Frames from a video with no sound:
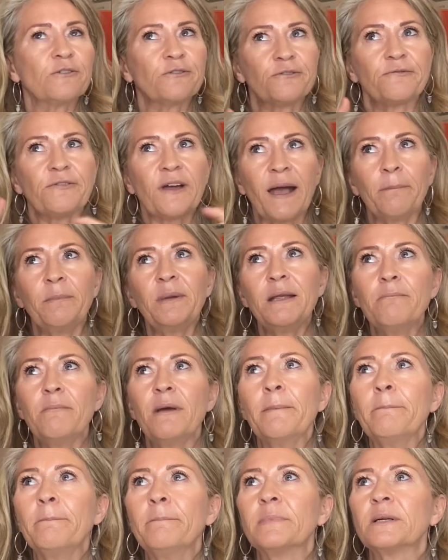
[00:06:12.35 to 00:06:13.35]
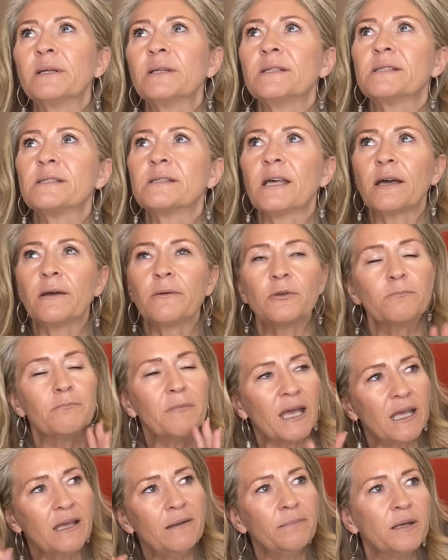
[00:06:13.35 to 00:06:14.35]
family members that
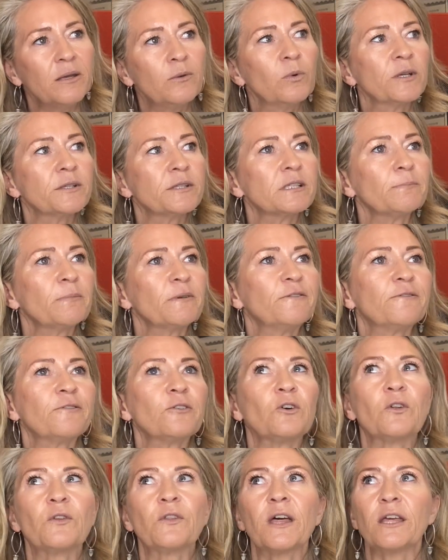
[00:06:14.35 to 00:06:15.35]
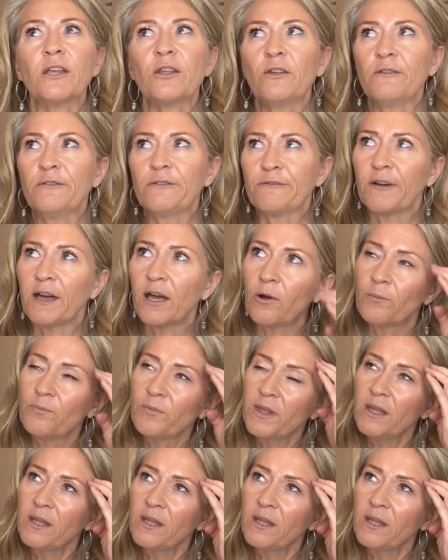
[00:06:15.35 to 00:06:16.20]
maybe once before that you felt